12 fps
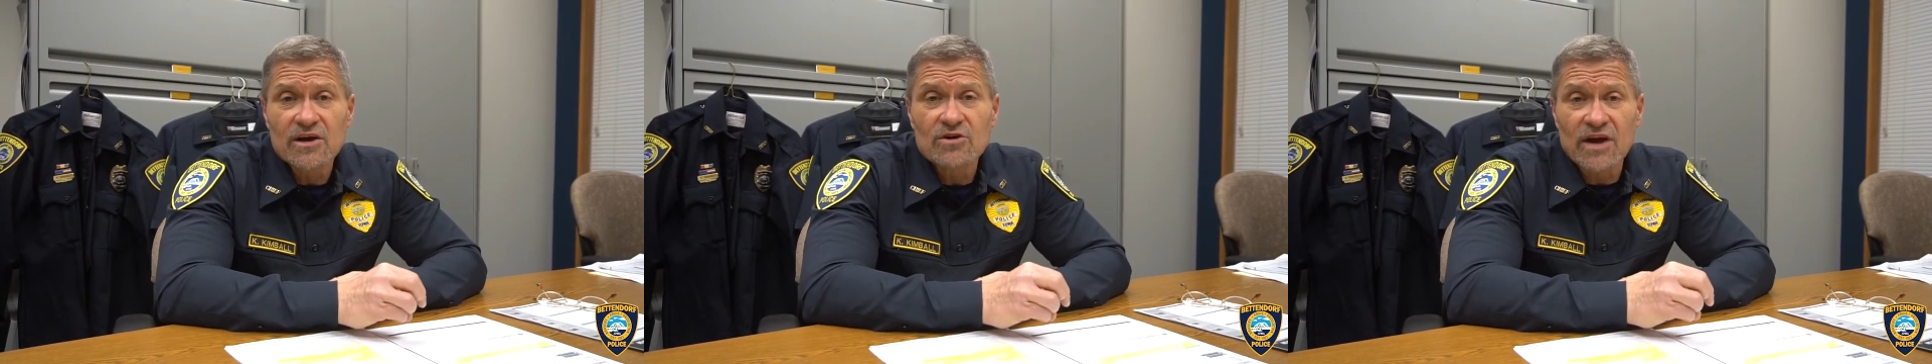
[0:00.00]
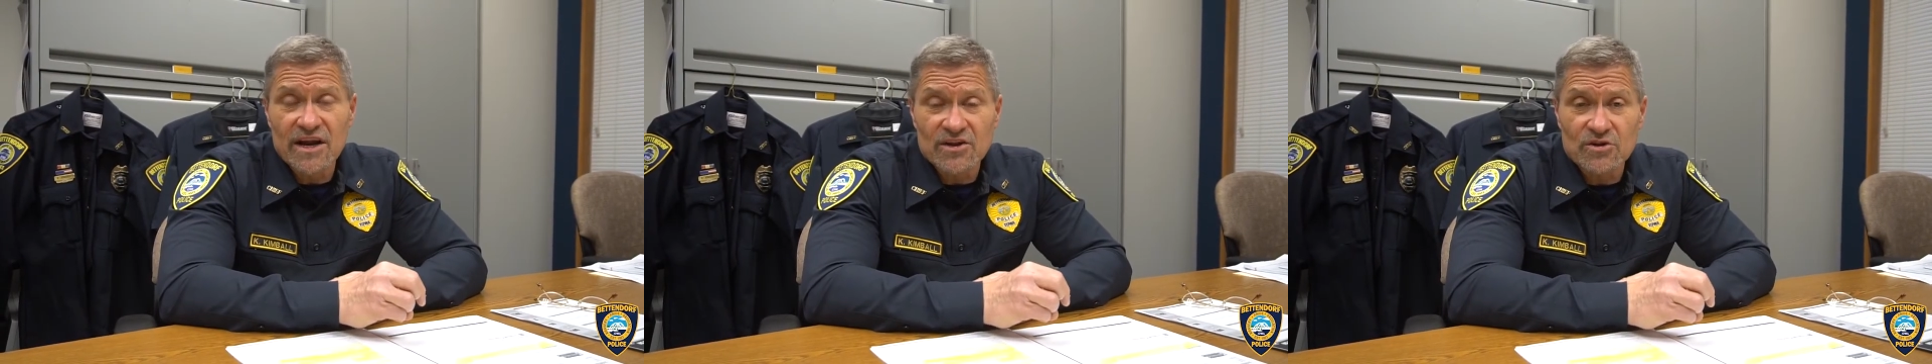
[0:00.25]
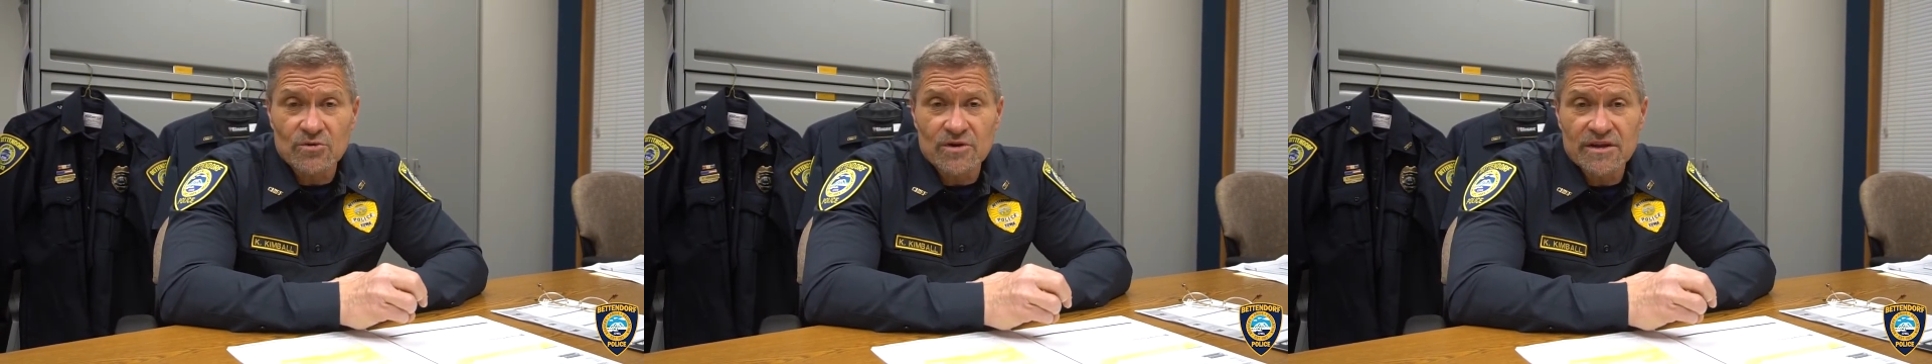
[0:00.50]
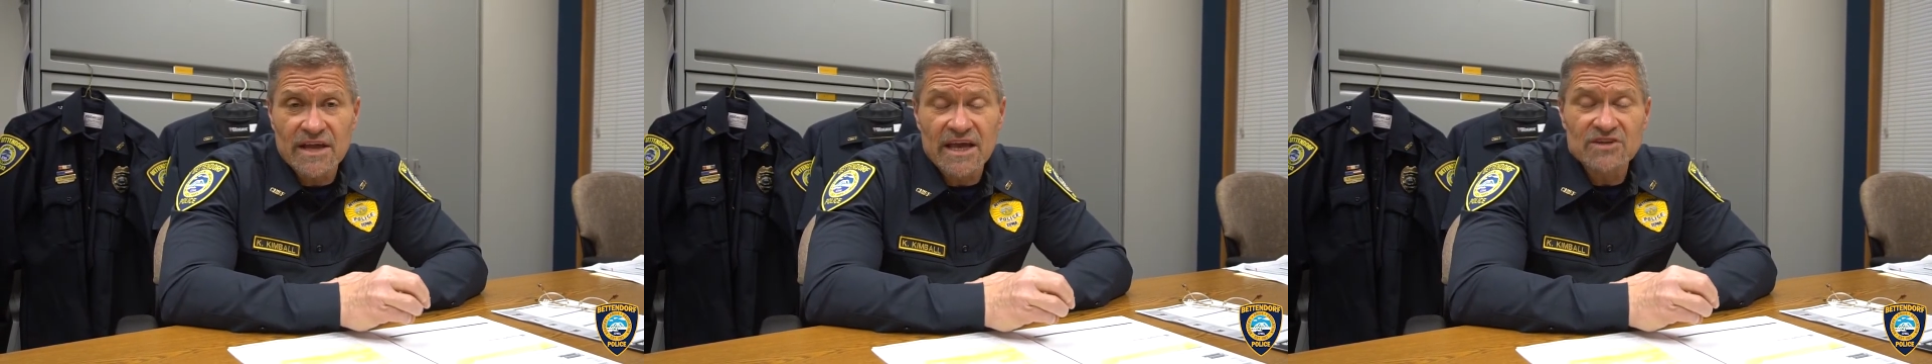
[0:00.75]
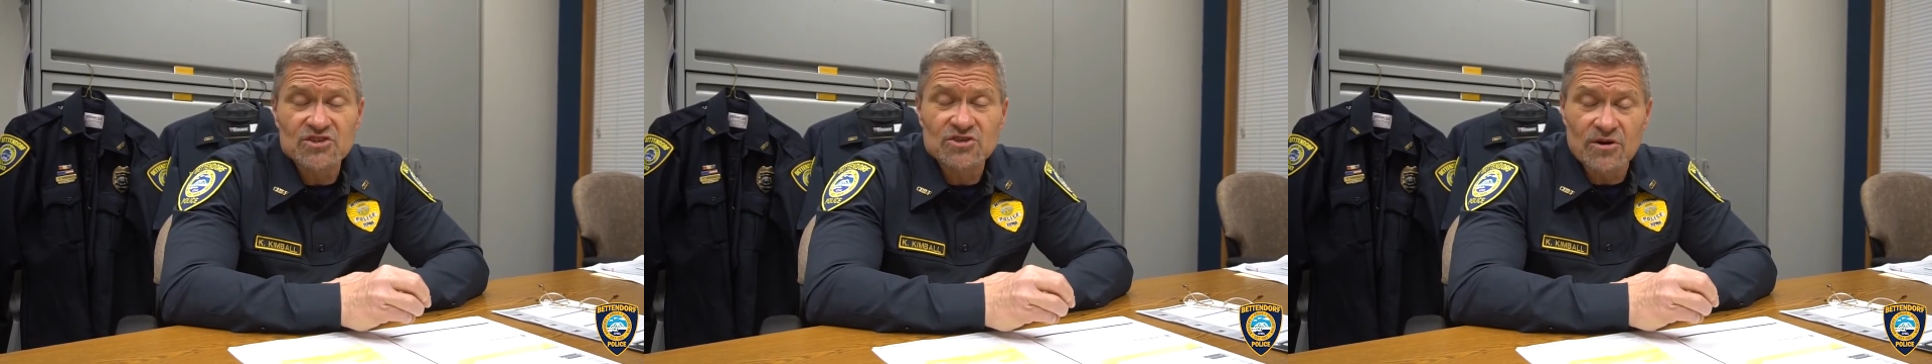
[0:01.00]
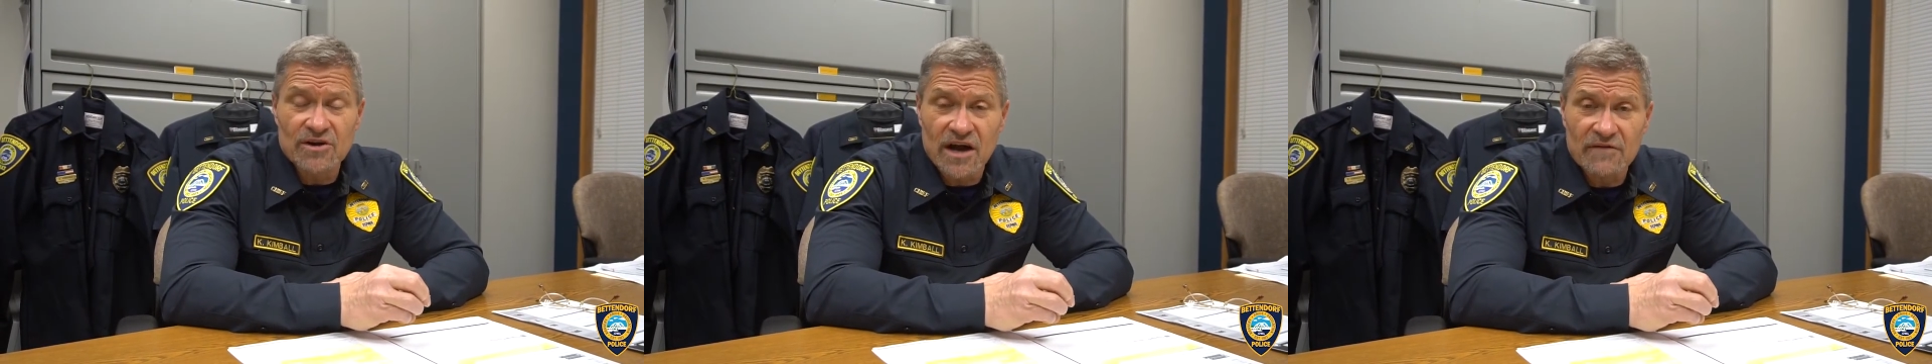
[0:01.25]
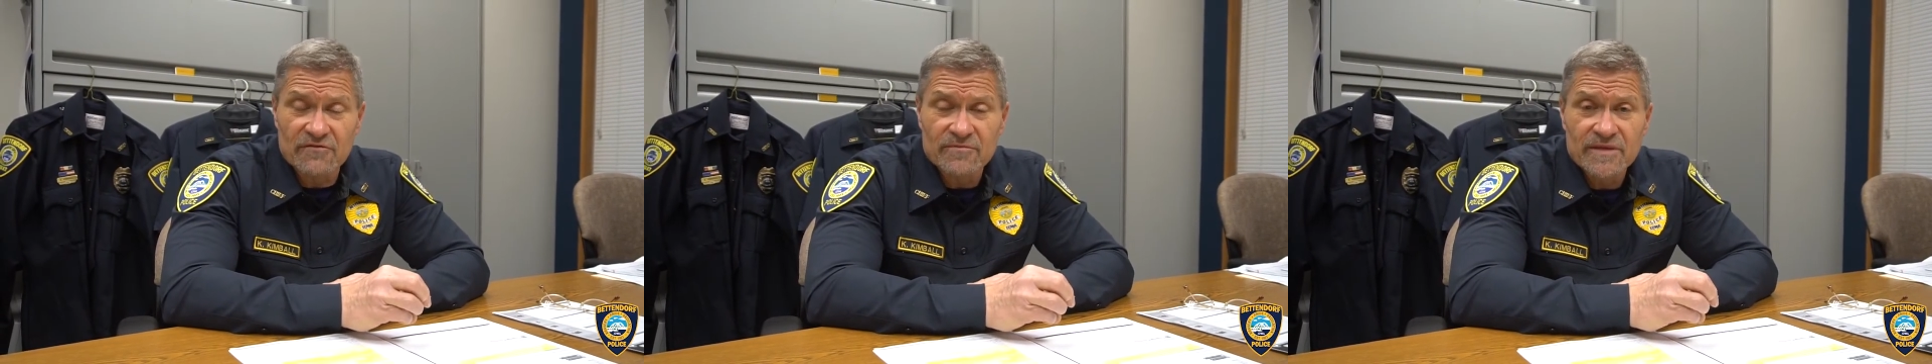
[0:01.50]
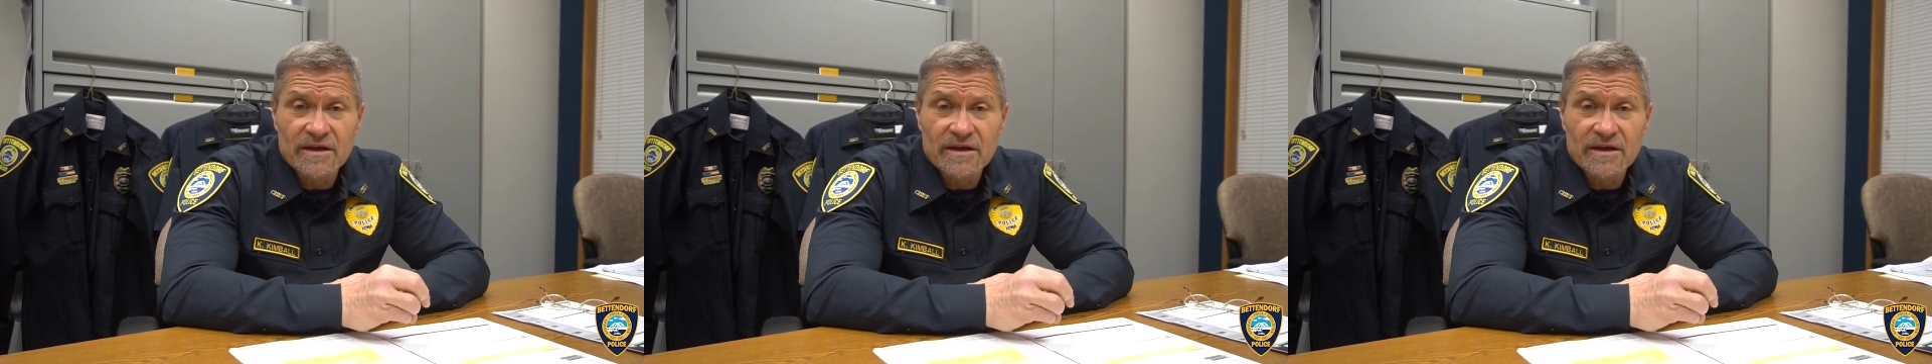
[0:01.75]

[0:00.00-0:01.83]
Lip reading: credit union, and sure enough,